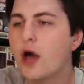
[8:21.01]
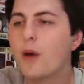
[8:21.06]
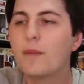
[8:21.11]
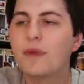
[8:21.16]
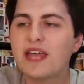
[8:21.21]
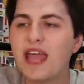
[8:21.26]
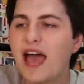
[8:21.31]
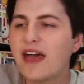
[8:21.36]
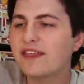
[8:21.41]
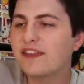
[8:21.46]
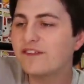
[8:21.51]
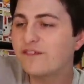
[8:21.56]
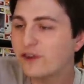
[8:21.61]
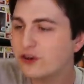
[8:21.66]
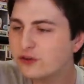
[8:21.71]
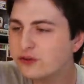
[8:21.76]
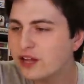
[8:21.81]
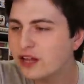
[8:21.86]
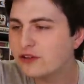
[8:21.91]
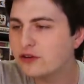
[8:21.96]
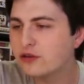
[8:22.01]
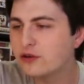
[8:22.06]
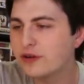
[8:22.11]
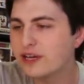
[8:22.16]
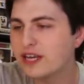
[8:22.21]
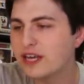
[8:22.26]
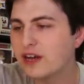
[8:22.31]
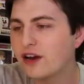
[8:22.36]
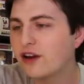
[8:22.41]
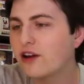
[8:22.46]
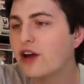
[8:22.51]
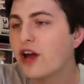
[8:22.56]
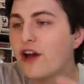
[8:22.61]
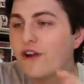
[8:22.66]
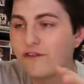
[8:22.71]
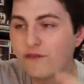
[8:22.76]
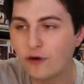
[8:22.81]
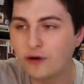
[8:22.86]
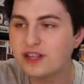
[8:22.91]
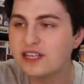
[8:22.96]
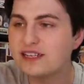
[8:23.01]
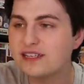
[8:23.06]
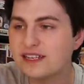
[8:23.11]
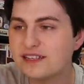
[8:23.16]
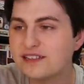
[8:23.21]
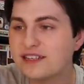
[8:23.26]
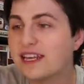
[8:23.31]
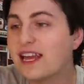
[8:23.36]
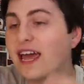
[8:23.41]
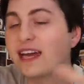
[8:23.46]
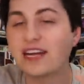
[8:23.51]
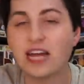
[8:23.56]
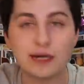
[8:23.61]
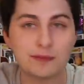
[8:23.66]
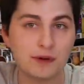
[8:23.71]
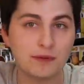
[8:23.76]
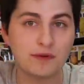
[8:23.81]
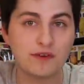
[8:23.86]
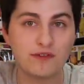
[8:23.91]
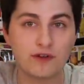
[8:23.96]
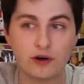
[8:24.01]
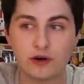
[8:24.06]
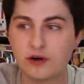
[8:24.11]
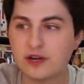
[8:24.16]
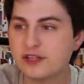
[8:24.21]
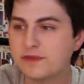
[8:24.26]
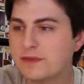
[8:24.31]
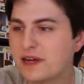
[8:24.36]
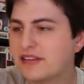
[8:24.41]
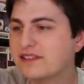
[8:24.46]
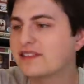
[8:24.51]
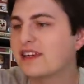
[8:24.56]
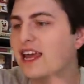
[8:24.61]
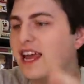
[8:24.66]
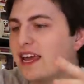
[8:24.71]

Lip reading: But yeah, the first one that they're doing here for the Disney and Nightmare Before Christmas